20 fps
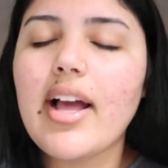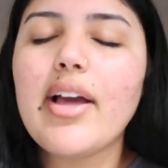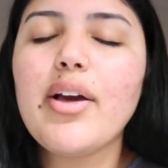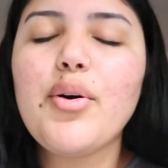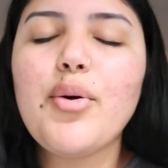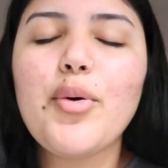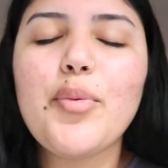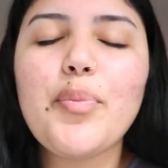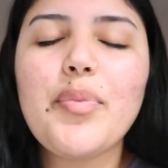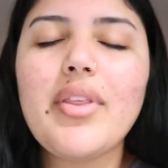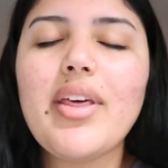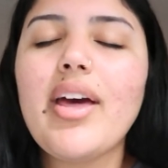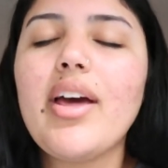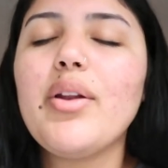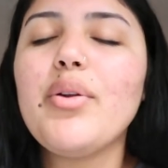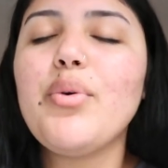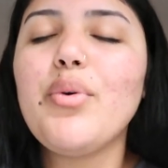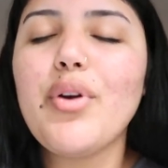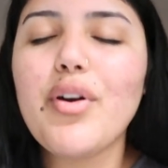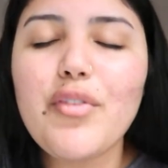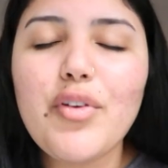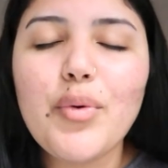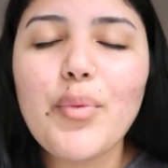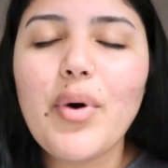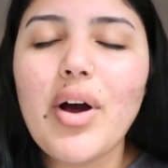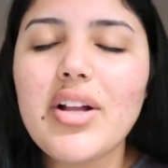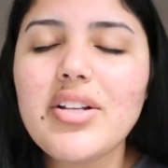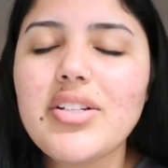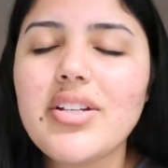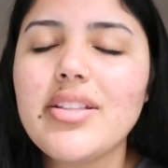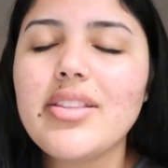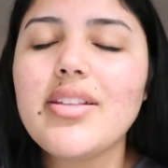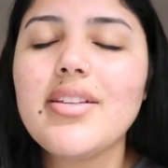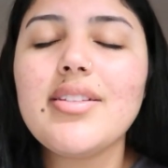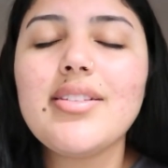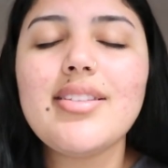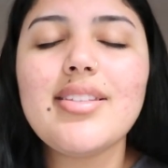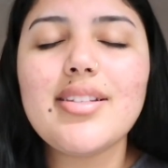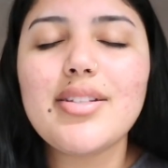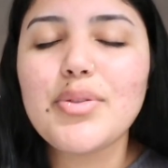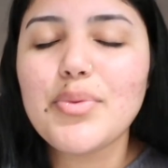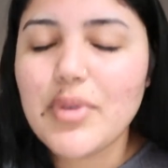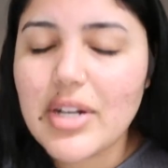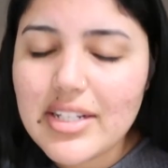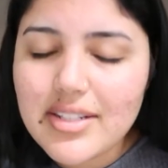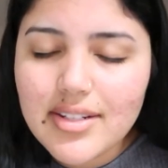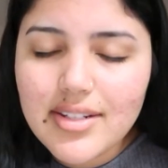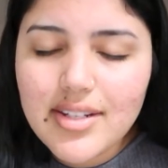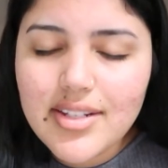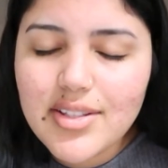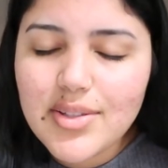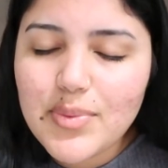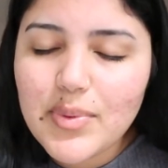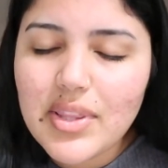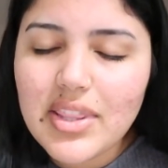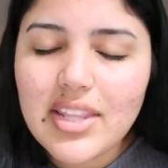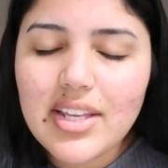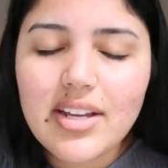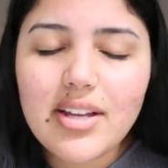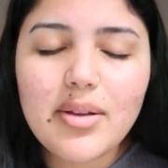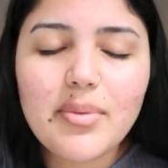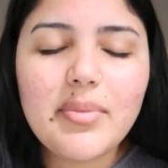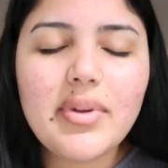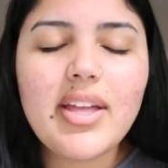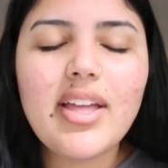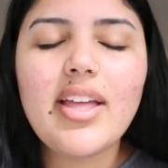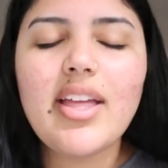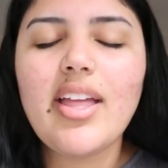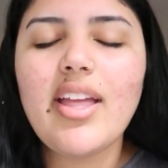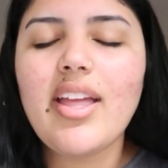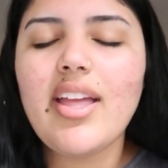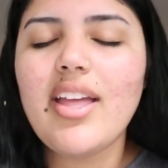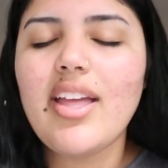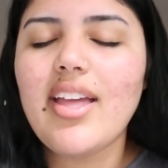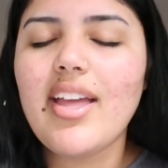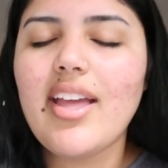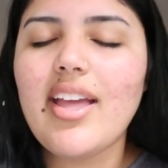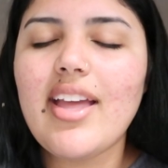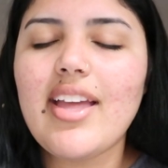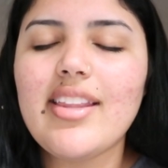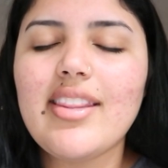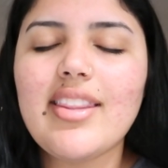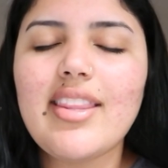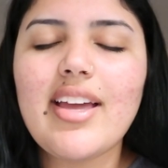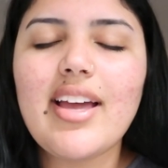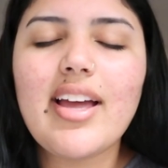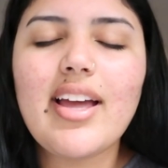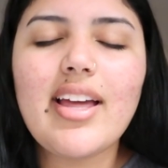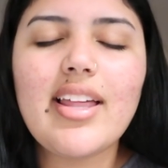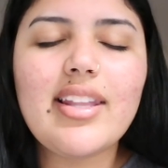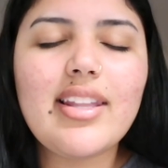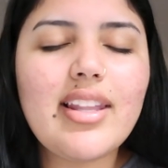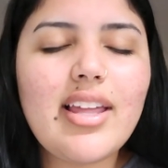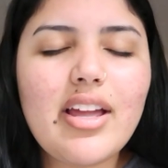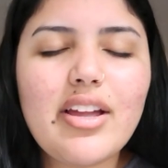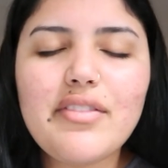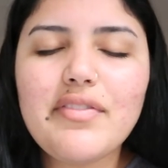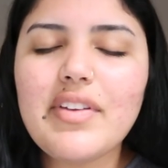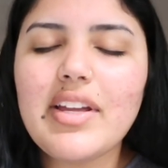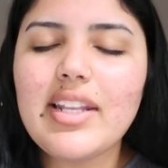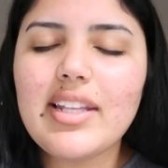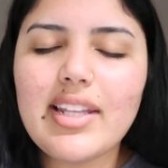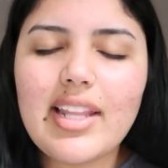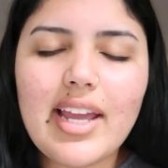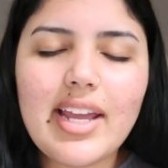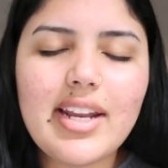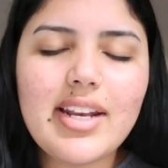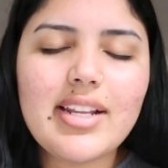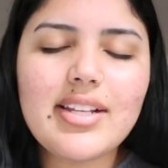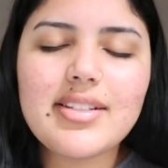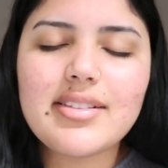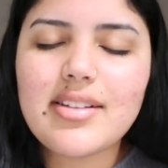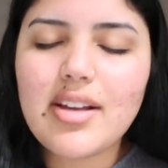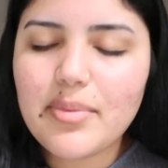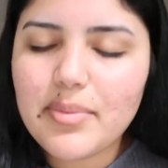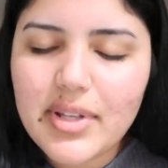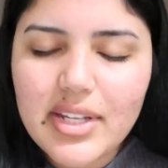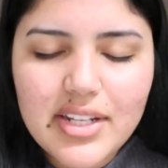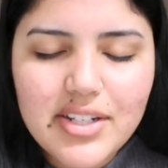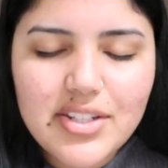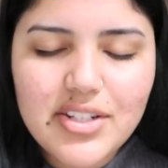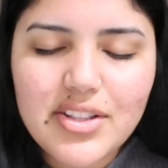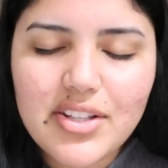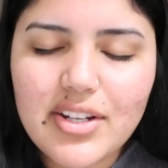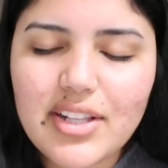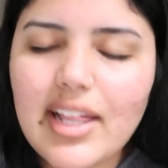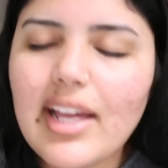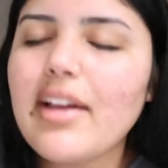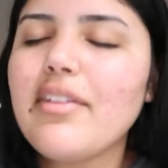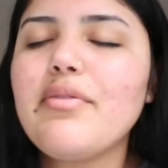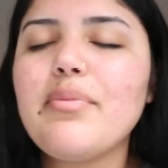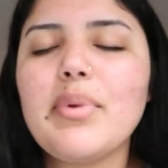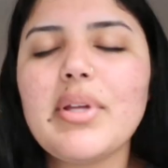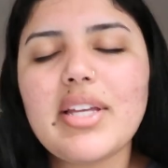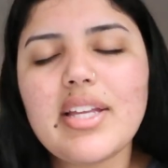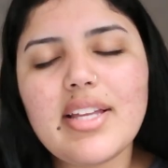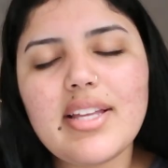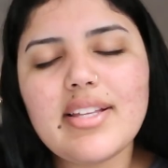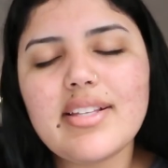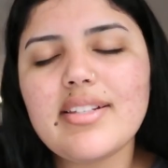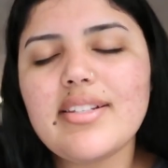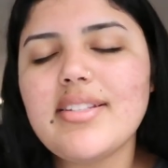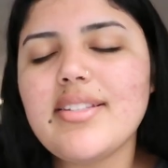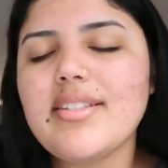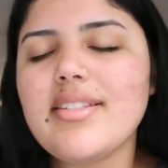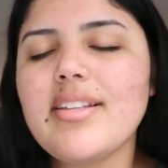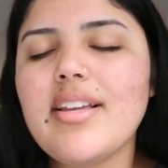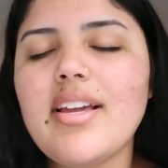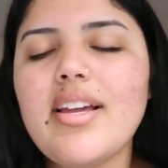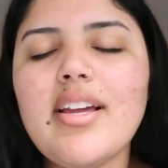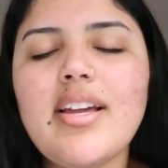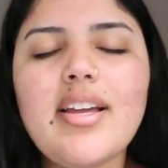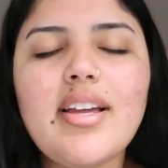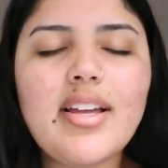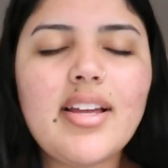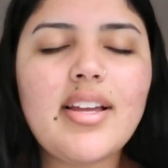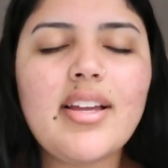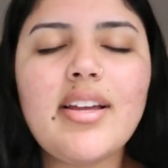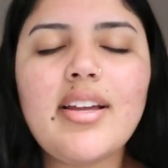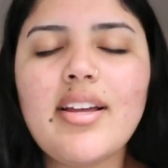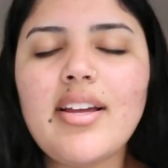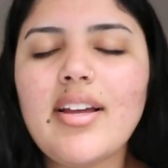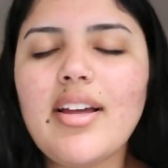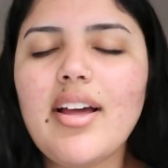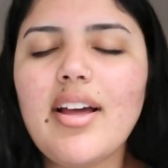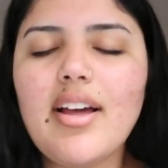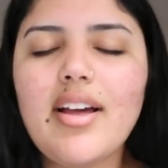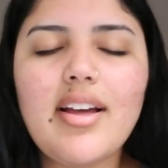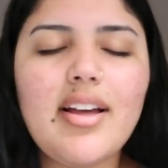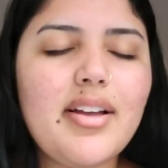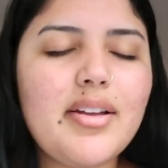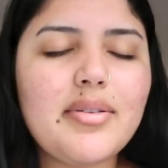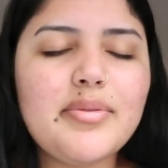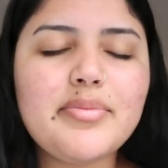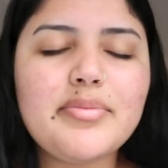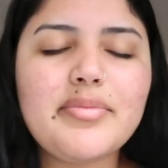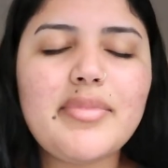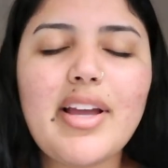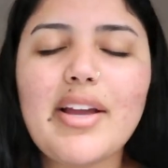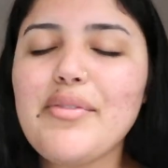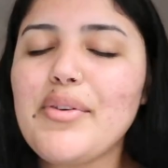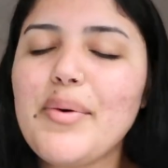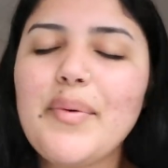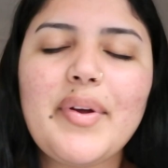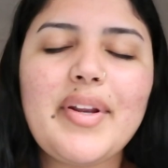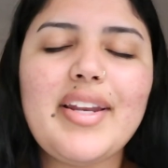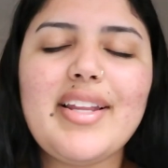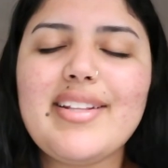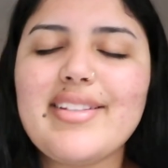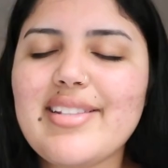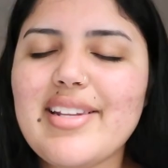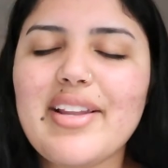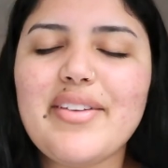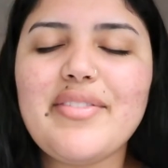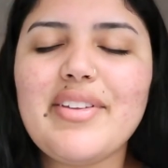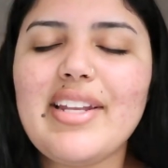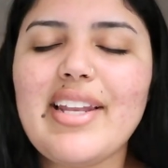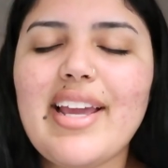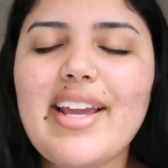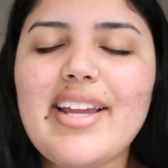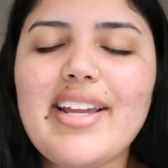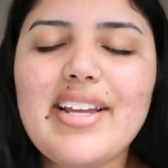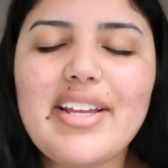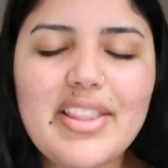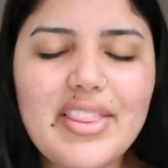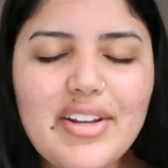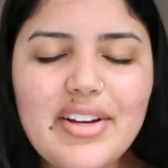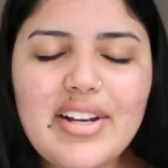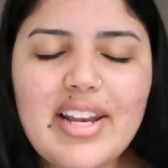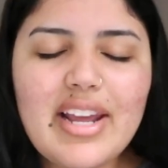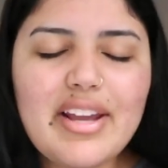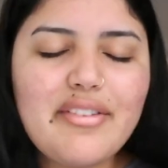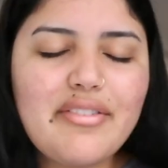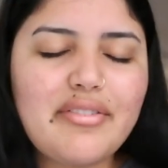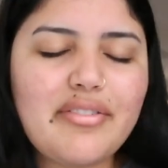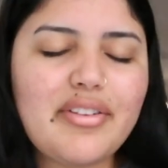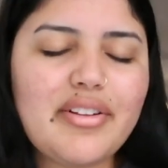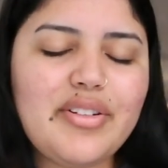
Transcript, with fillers: I hope that whoever watching this, this resonates with them and that love and light is coming into their life because um, everyone needs love and light in their life.